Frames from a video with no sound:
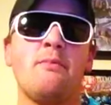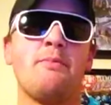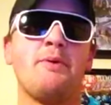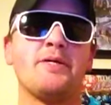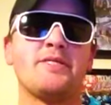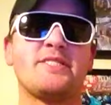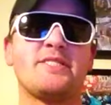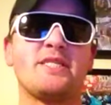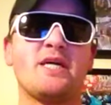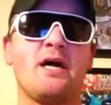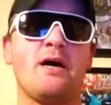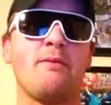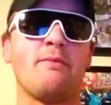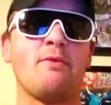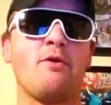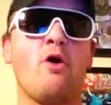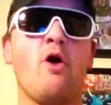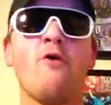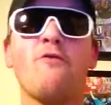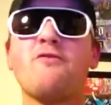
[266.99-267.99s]
But um,
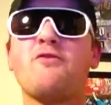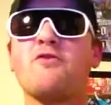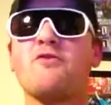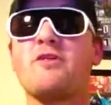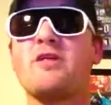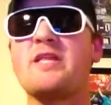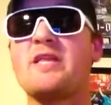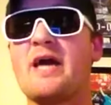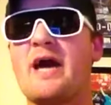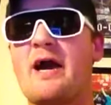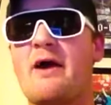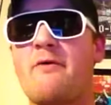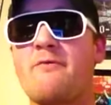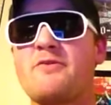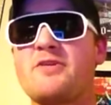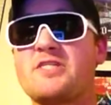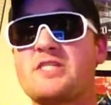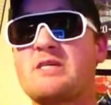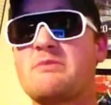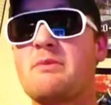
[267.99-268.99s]
hopefully now
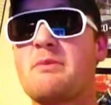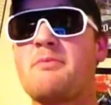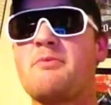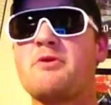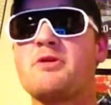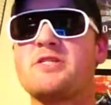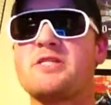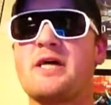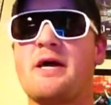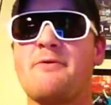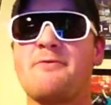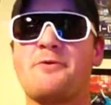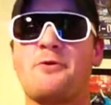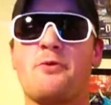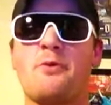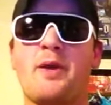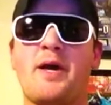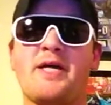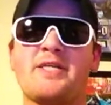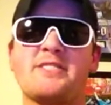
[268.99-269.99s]
this can be put down to
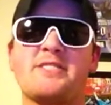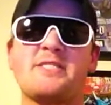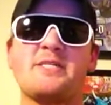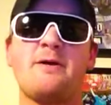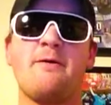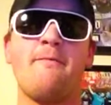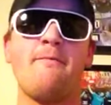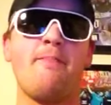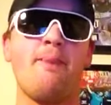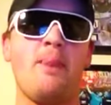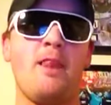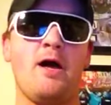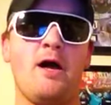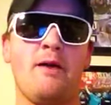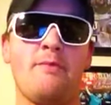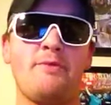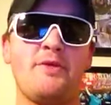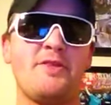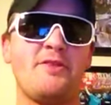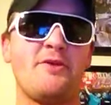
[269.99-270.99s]
rest.
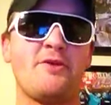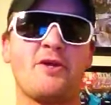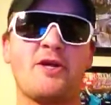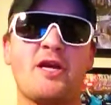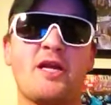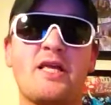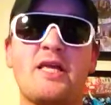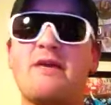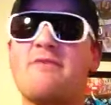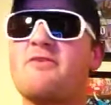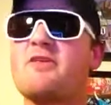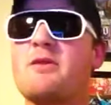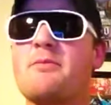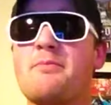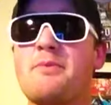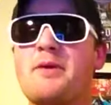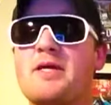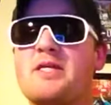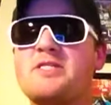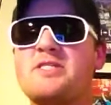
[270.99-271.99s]
Um, they, are going to give it a
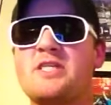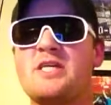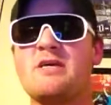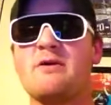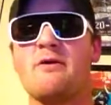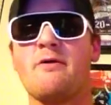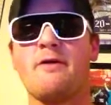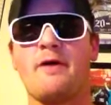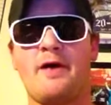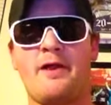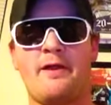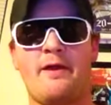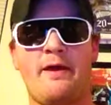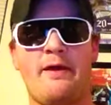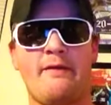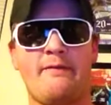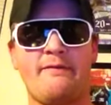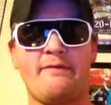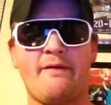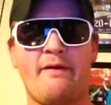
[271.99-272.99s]
big deal
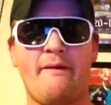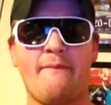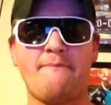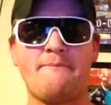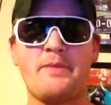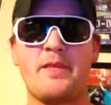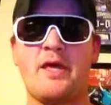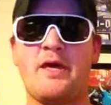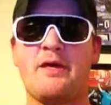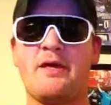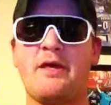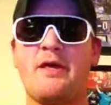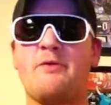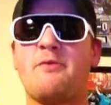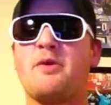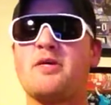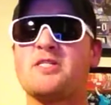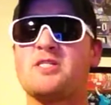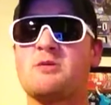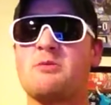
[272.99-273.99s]
at um, at, at
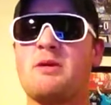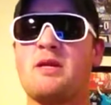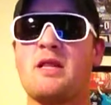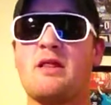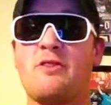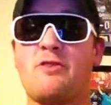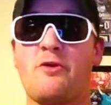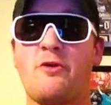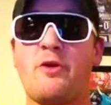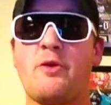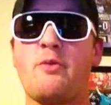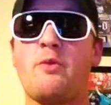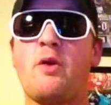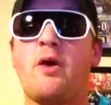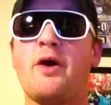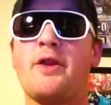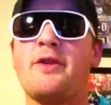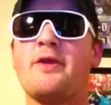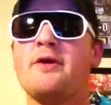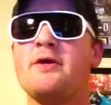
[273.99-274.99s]
WrestleMania
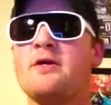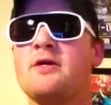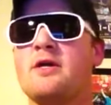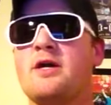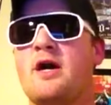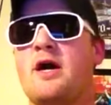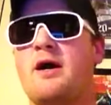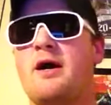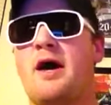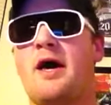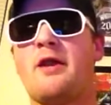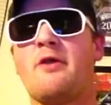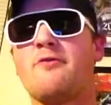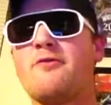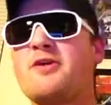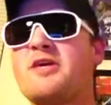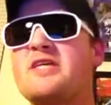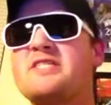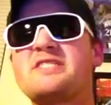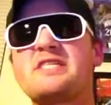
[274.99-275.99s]
31. Uh, I don't
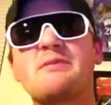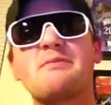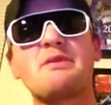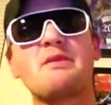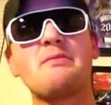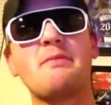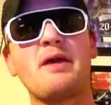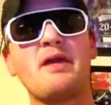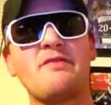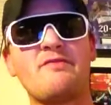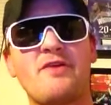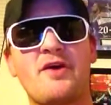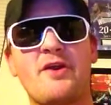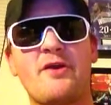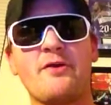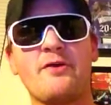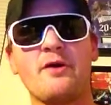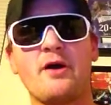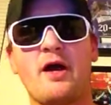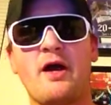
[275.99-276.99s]
think he's going to be the main
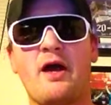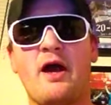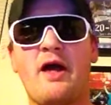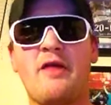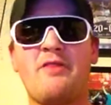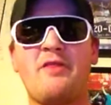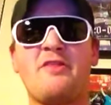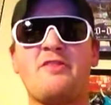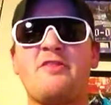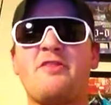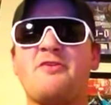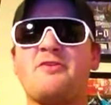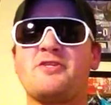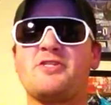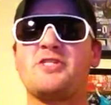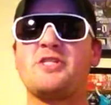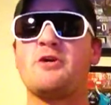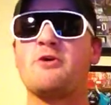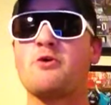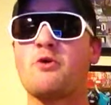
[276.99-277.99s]
eventer. I, I, think that there's
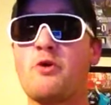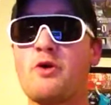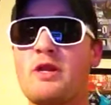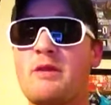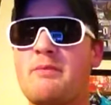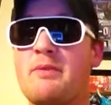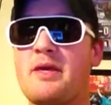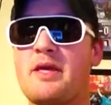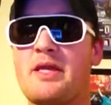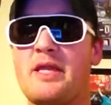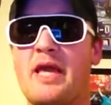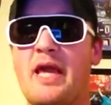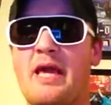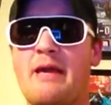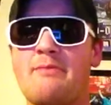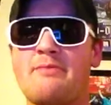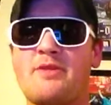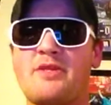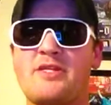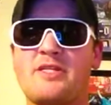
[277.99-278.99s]
still going to be a
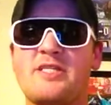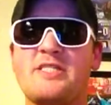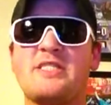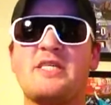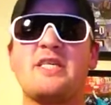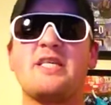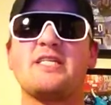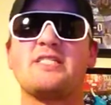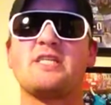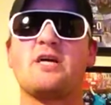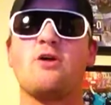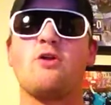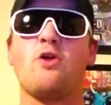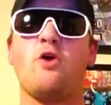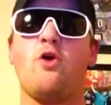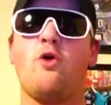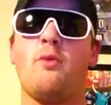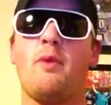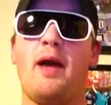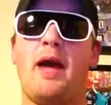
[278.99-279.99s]
name that to send us all
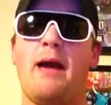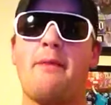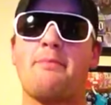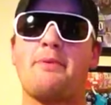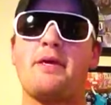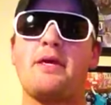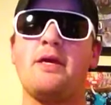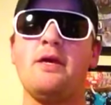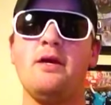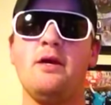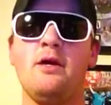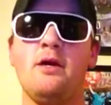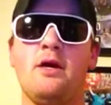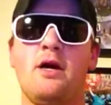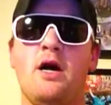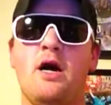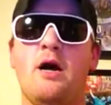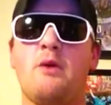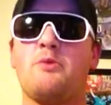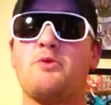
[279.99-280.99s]
home happy
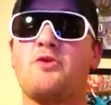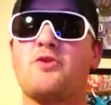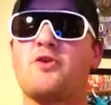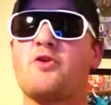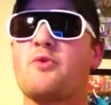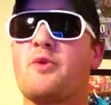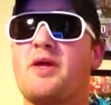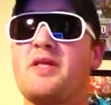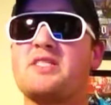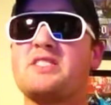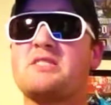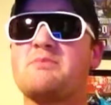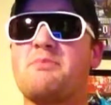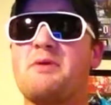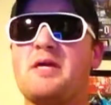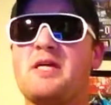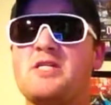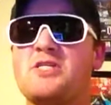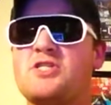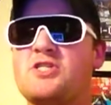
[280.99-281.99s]
uh, with great
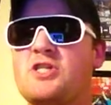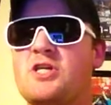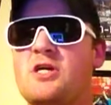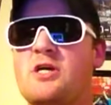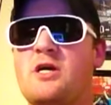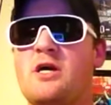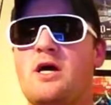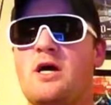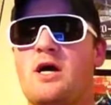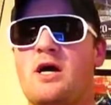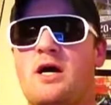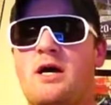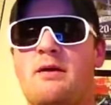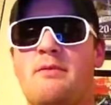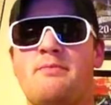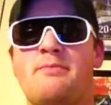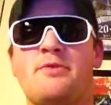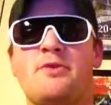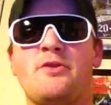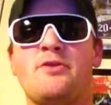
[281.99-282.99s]
speech.
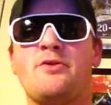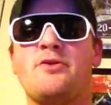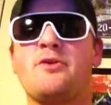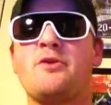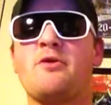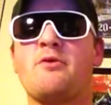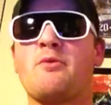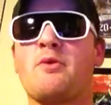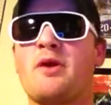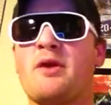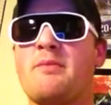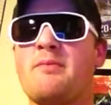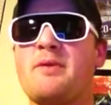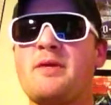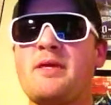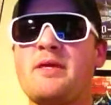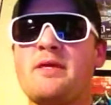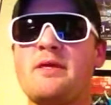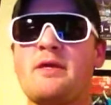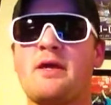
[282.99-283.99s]
Um, you know, you don't want to
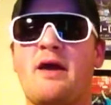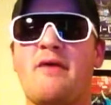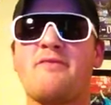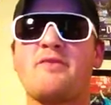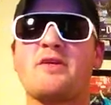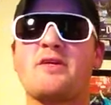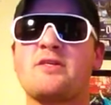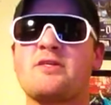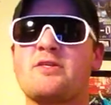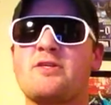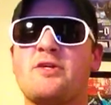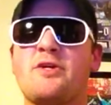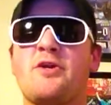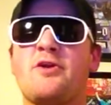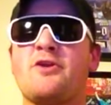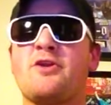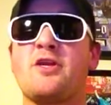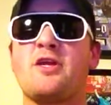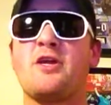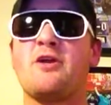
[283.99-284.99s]
be having
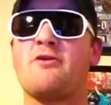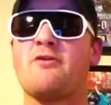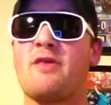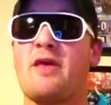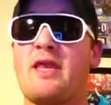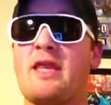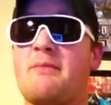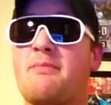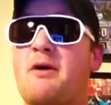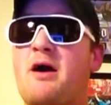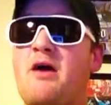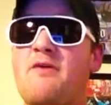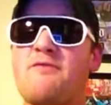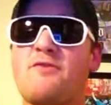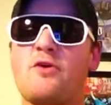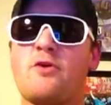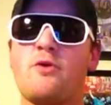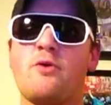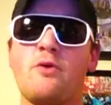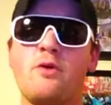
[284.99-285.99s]
to hear Lanny
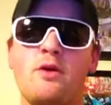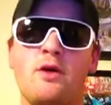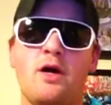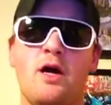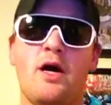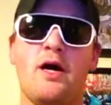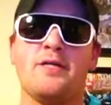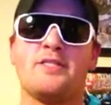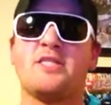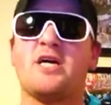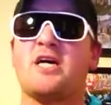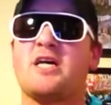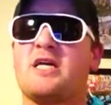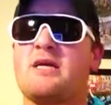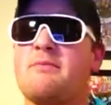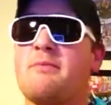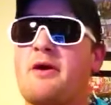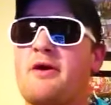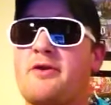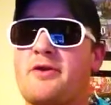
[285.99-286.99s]
Poffo uh,
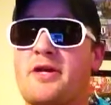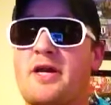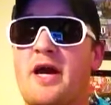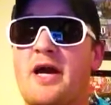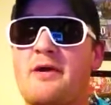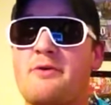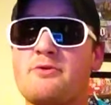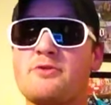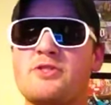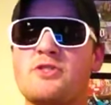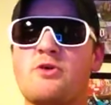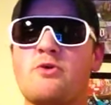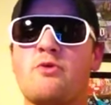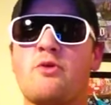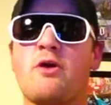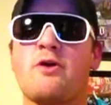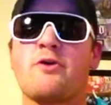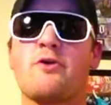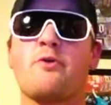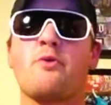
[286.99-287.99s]
talking about a guy who's no
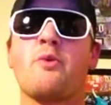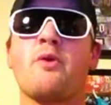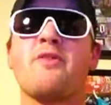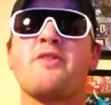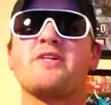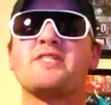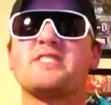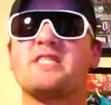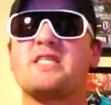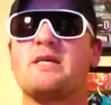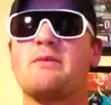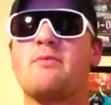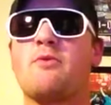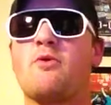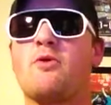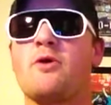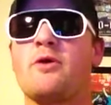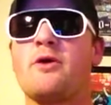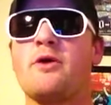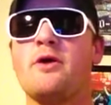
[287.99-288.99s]
longer with us
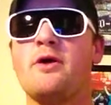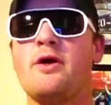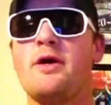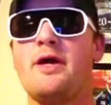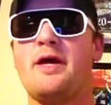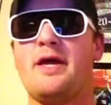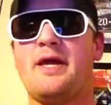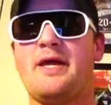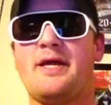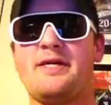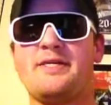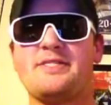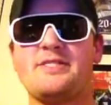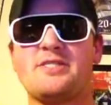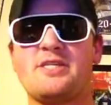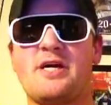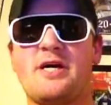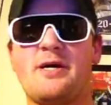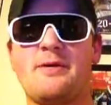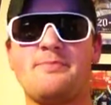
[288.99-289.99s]
anymore,
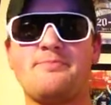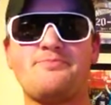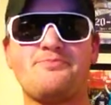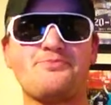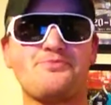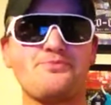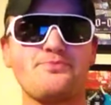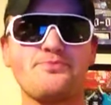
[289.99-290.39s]
and um,